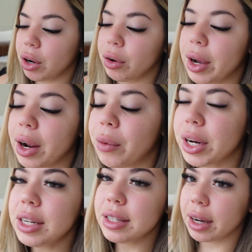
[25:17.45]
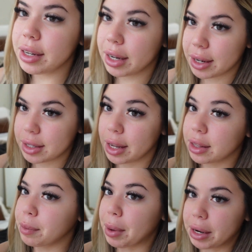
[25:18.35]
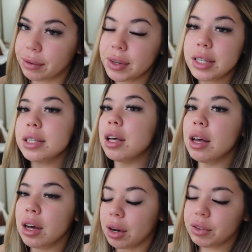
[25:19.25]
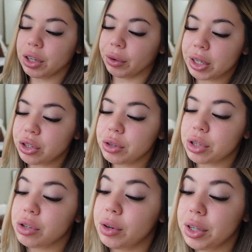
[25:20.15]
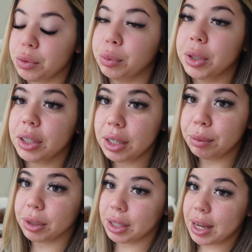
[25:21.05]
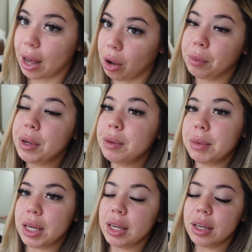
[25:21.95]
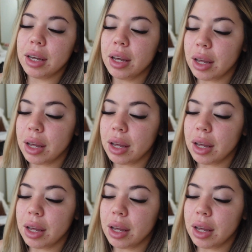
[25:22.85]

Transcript: Oh, and I wanted to tell you guys like the benefits of the green juice. So it's really, really helping me.